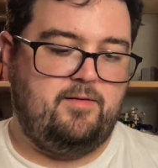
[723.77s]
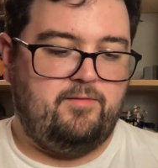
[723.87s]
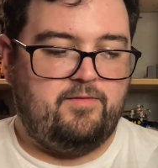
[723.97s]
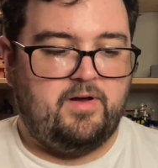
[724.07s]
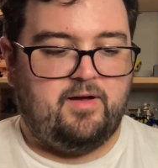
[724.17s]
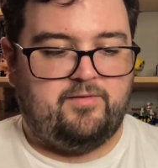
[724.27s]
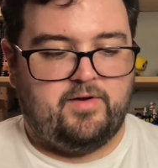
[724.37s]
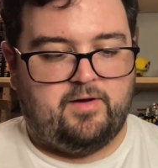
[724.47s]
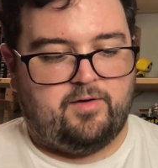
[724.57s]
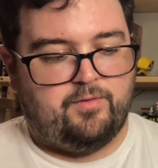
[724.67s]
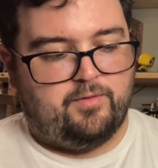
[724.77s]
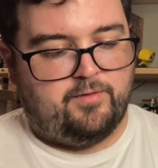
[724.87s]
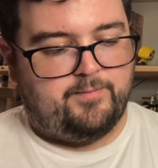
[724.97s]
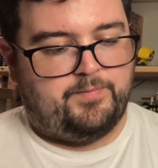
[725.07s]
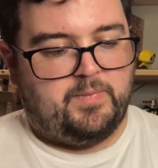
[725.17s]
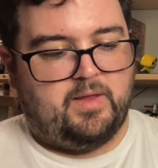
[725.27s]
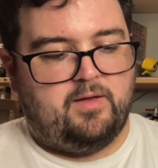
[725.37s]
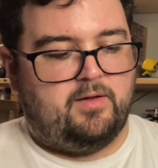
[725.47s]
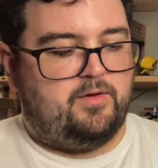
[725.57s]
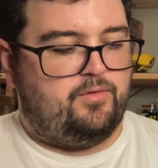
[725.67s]
Very, very cool.
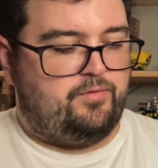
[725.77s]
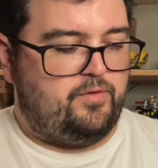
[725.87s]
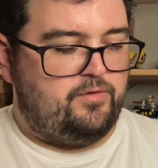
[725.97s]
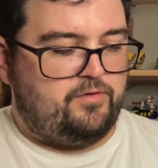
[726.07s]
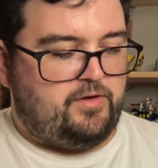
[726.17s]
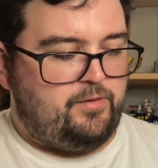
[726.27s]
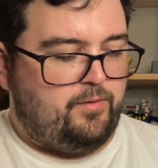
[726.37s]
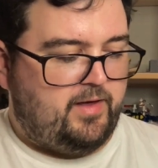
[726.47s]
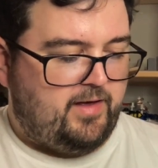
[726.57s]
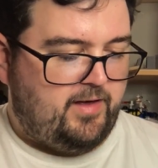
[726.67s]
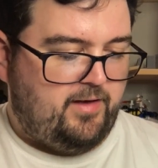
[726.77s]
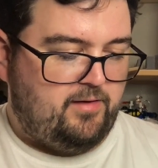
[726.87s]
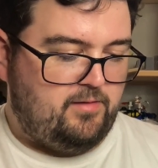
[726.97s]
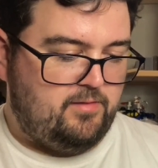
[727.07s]
First UK